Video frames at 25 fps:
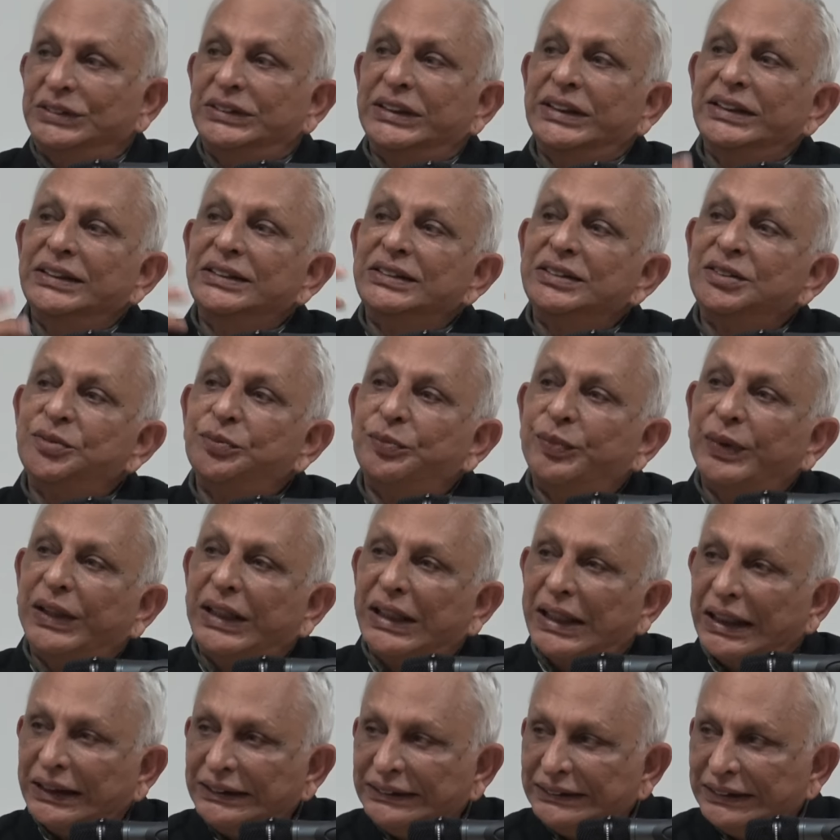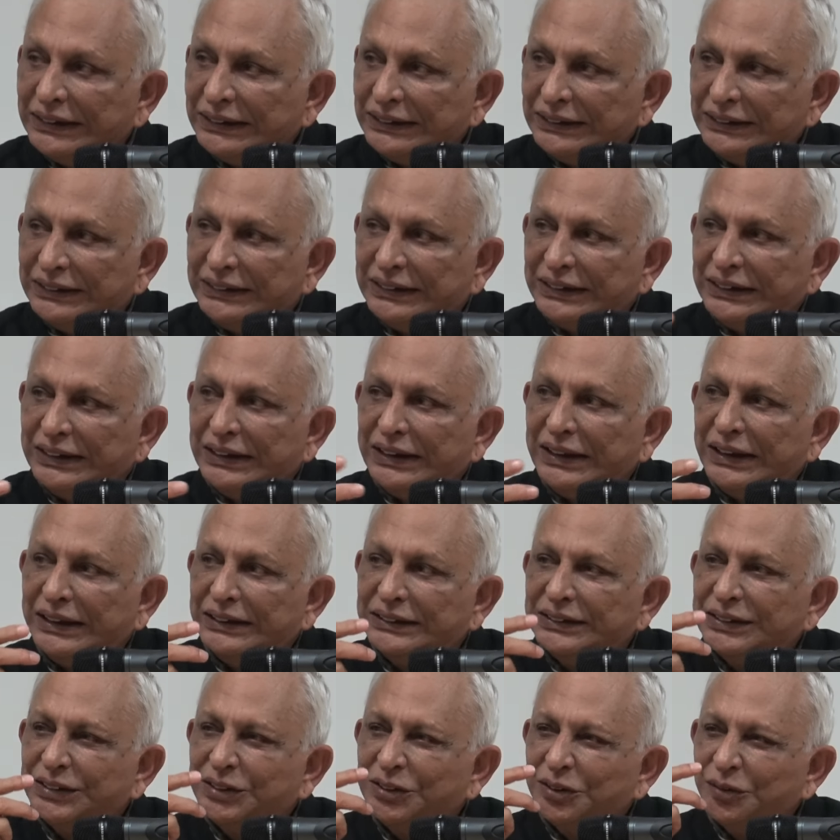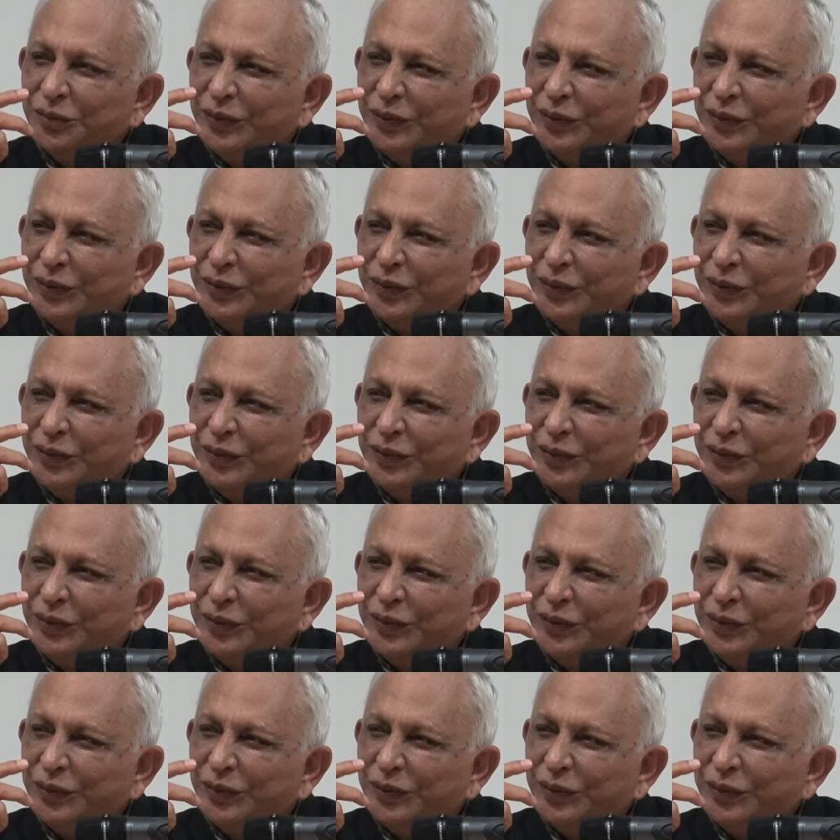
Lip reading: since Parashakti needs